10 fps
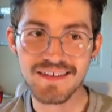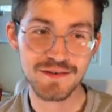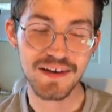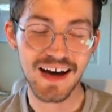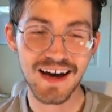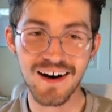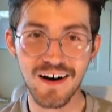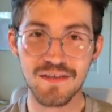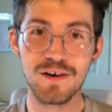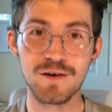So yeah,
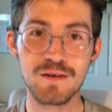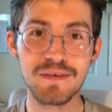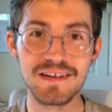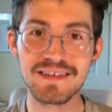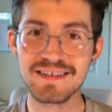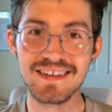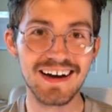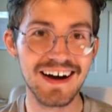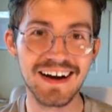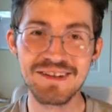all the Orbits.
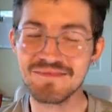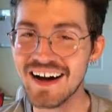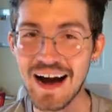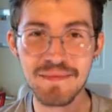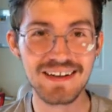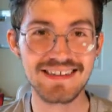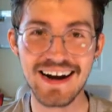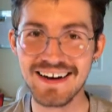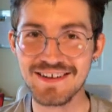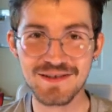I'm
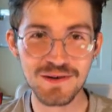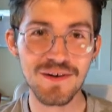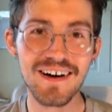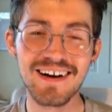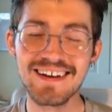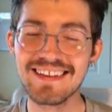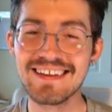excited as you are.